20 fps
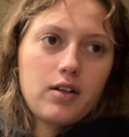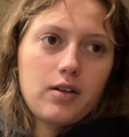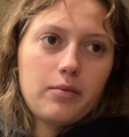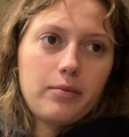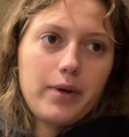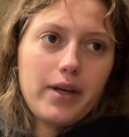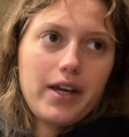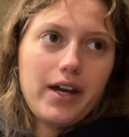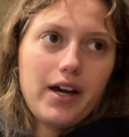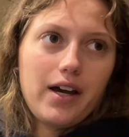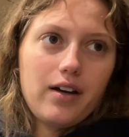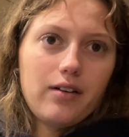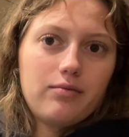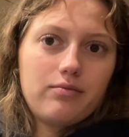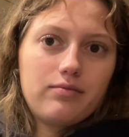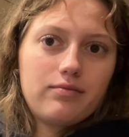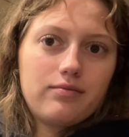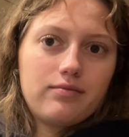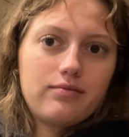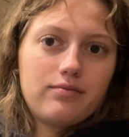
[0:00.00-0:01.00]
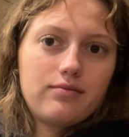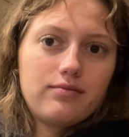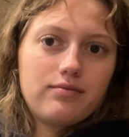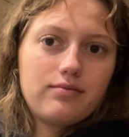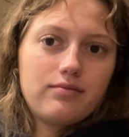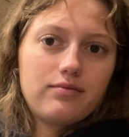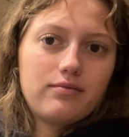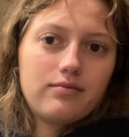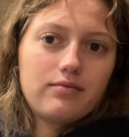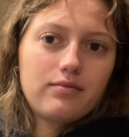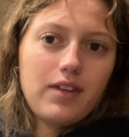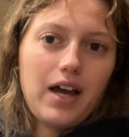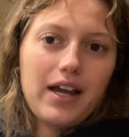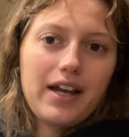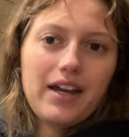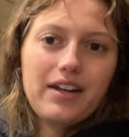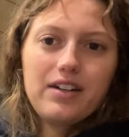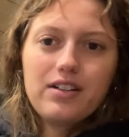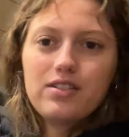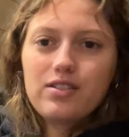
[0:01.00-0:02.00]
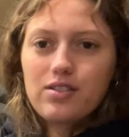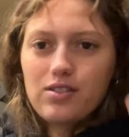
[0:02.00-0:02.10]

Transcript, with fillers: But yeah, I kind of